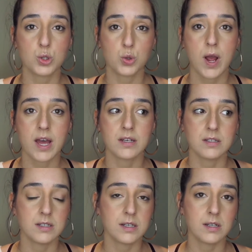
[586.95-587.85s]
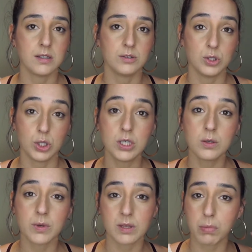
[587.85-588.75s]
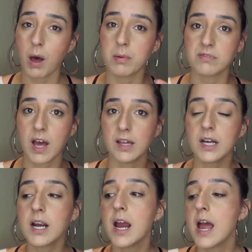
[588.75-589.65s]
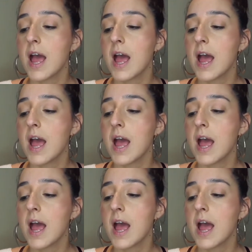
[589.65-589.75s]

trend look with the pop of color.